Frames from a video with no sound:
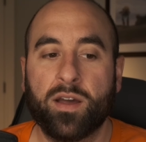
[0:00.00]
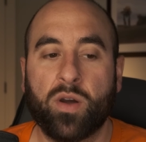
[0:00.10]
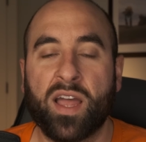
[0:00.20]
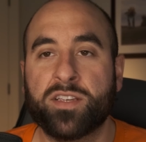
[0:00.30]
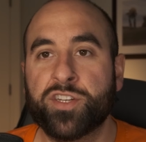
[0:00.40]

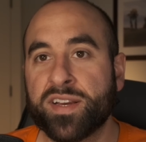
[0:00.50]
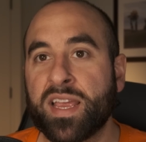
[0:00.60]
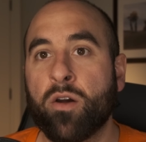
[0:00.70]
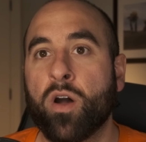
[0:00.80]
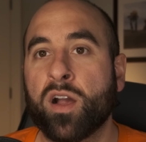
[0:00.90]
I checked
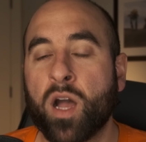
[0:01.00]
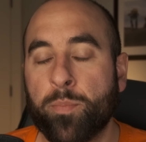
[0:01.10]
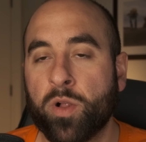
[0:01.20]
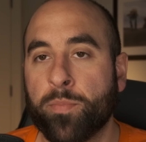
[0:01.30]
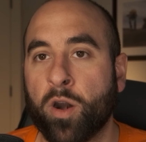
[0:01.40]
out a
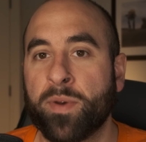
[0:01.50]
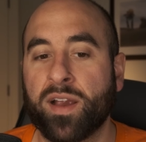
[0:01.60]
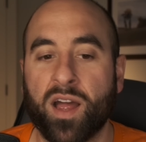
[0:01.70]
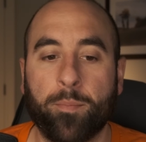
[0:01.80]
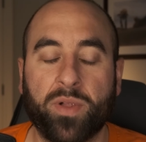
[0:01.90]
couple apartment
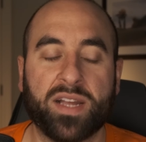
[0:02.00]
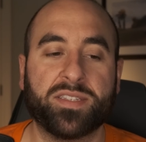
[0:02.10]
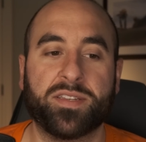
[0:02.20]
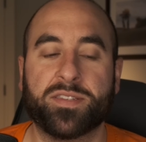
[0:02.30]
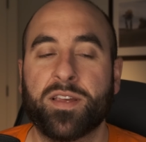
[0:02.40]

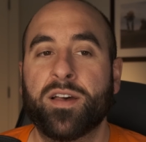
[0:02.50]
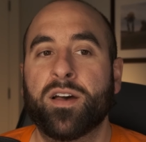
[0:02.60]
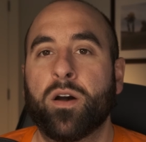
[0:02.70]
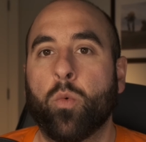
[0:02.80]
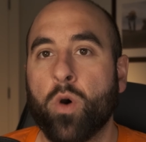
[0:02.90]
complexes.
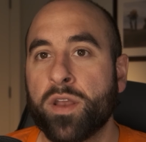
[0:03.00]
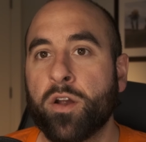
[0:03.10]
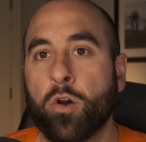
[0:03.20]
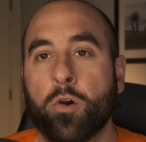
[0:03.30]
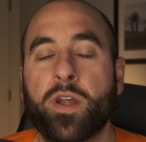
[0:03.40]
One
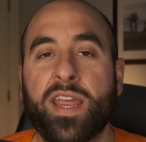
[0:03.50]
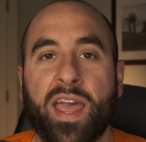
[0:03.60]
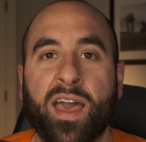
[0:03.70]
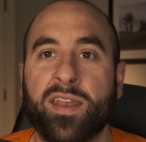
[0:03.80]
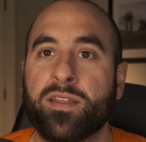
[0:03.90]
already
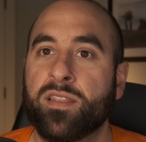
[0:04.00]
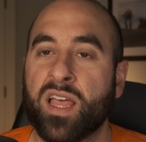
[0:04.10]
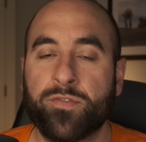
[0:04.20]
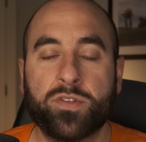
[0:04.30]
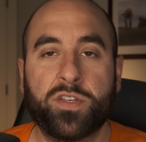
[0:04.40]
had
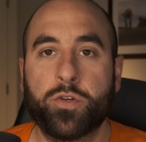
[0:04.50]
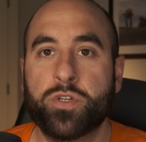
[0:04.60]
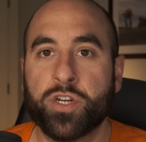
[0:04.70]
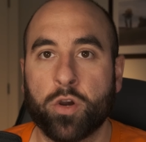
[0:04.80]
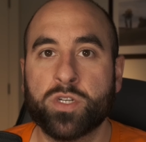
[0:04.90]
level 2
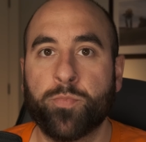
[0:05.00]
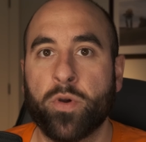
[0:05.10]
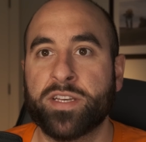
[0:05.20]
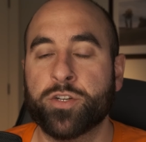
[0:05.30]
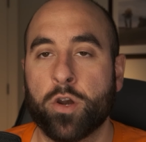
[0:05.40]
charge
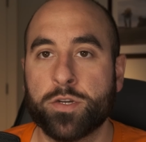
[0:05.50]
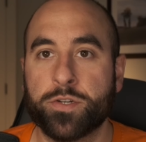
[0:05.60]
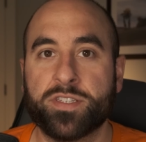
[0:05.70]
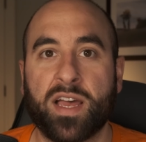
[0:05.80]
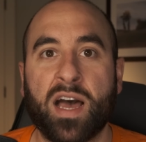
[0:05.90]
point
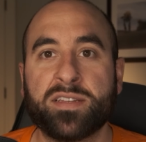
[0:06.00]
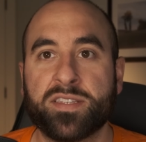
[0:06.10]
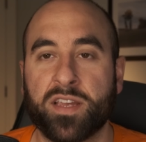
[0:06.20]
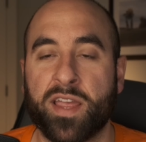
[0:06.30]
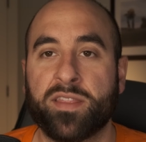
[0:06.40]
chargers on
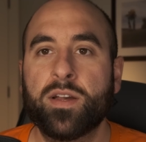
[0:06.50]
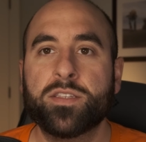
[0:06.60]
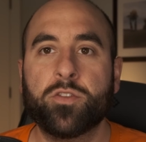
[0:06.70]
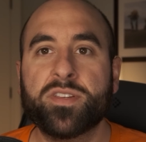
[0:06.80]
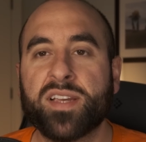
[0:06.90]
site.
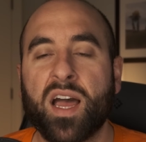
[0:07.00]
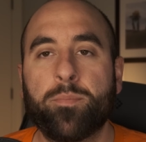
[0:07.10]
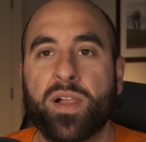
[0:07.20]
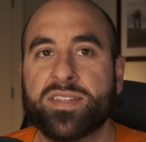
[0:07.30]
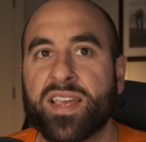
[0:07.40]
So this
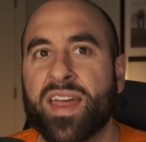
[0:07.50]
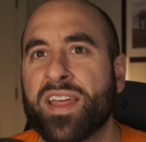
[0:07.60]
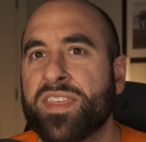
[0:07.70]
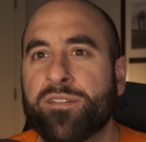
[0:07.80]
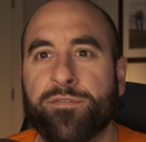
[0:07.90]
complex had,
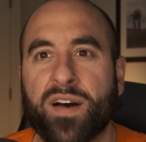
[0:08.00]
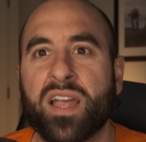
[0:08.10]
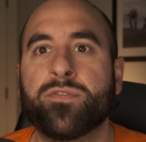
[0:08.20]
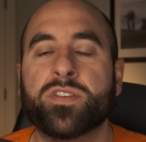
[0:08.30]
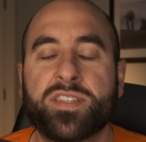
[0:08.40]
I think,
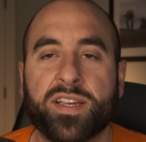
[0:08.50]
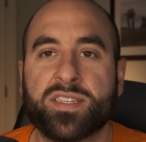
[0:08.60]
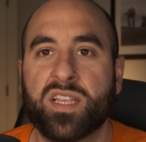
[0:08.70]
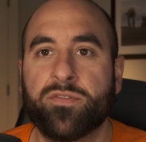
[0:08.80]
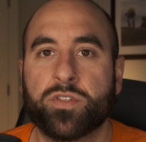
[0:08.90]
5 or
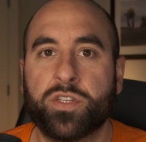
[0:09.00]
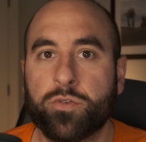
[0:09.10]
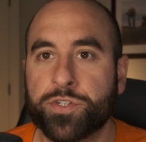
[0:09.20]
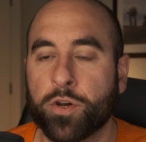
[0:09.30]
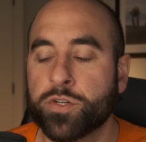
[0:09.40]
6 level 2
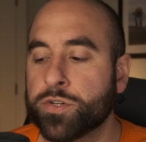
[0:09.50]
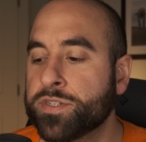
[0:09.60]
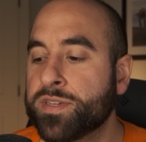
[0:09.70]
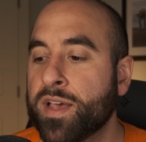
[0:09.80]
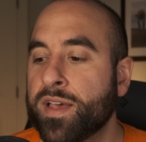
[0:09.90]

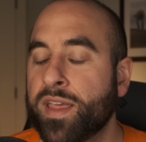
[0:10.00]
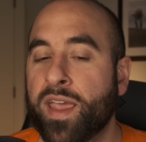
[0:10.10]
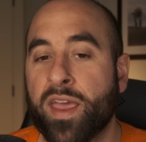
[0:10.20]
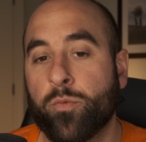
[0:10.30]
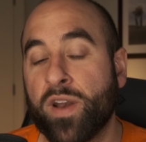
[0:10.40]
chargers.
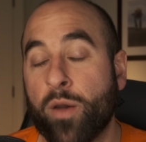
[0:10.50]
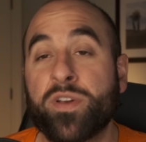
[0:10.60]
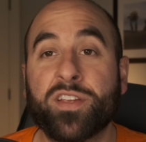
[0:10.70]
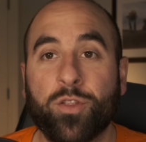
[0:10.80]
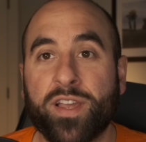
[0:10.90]
And when I
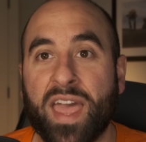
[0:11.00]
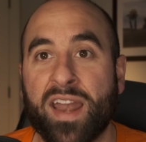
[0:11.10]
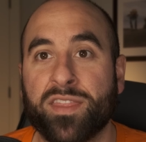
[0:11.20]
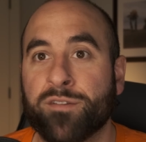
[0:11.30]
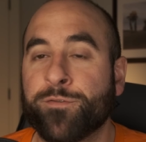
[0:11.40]
went to look
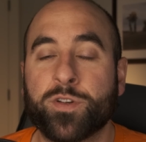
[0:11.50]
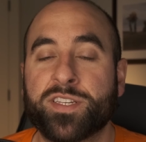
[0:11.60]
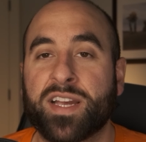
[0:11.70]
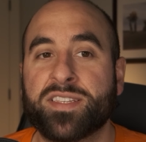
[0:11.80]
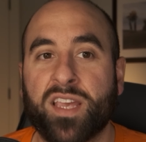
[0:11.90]
at it, the first
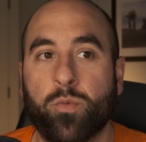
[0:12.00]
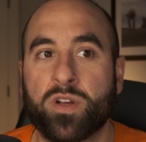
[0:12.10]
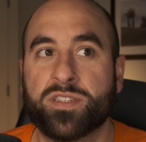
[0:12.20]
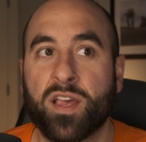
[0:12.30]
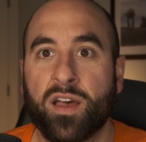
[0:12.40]
thing I said
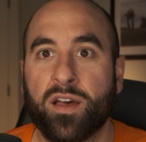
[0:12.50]
was,